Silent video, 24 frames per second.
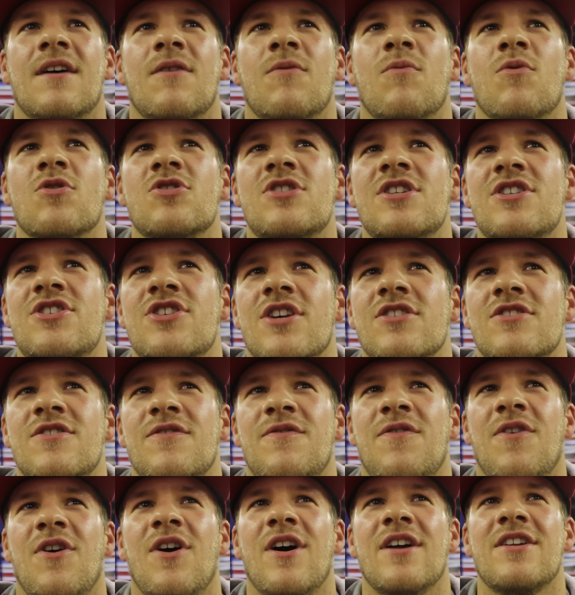Was it
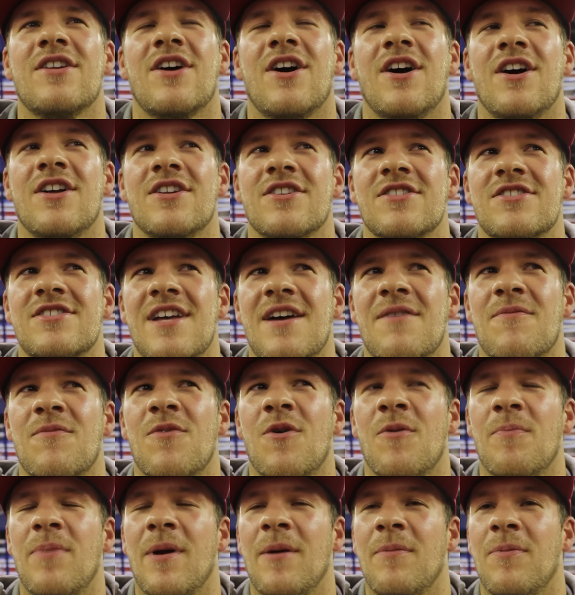justified? I understand
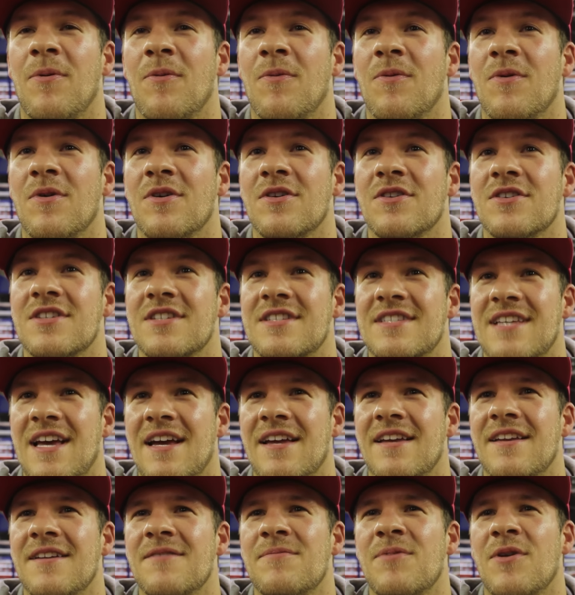what people were
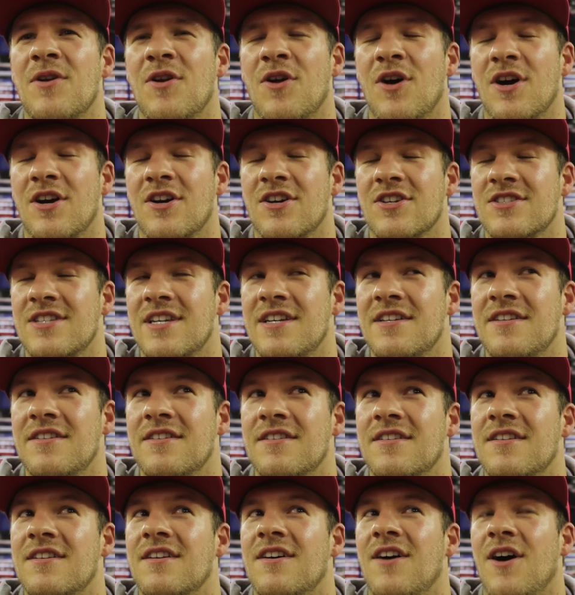saying, but like I said,
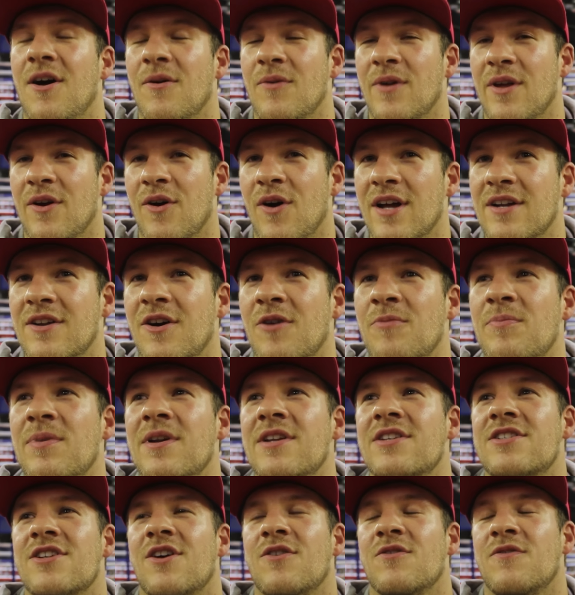only I know
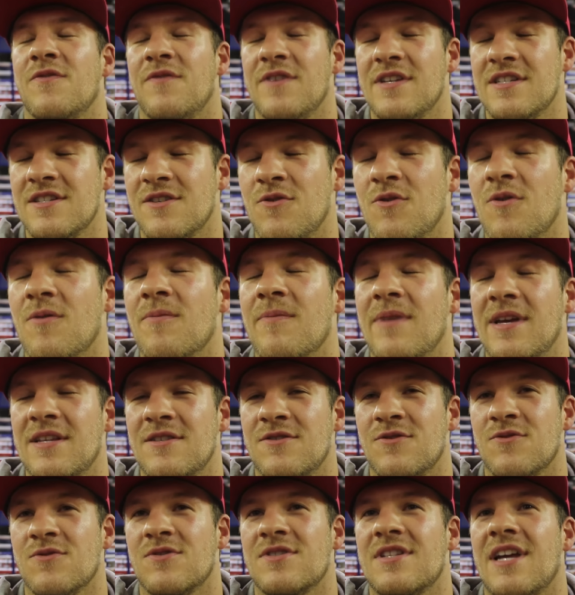Billy Joe's physical and
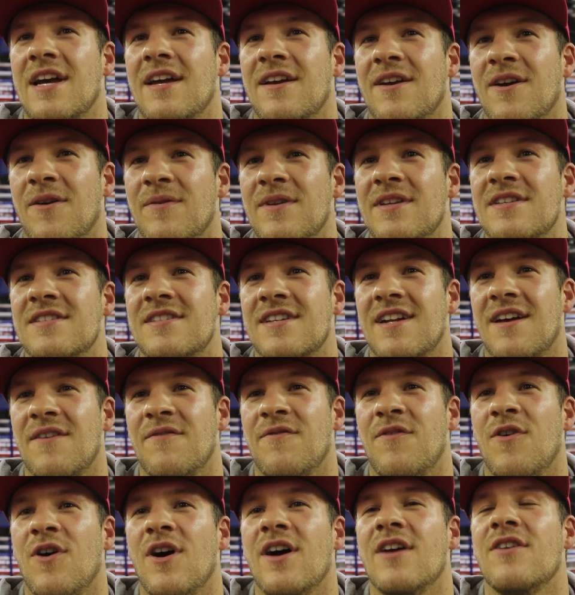mental state going into that
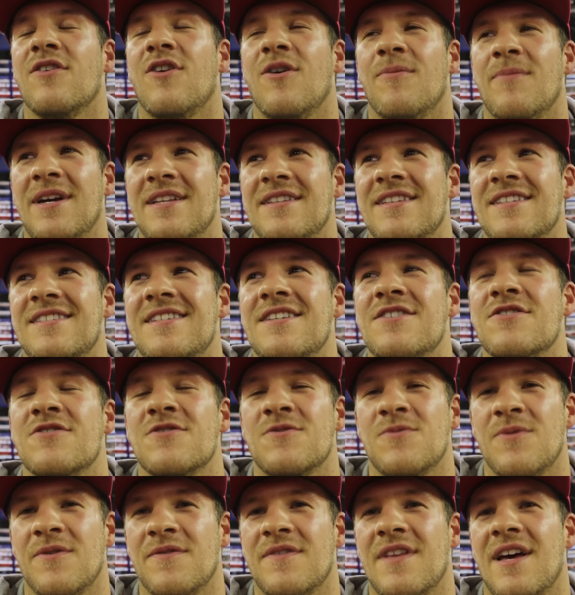fight, and I made
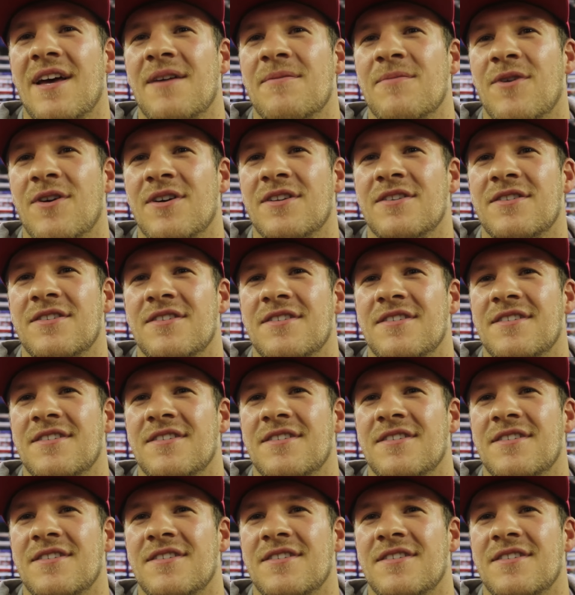decisions with that in mind.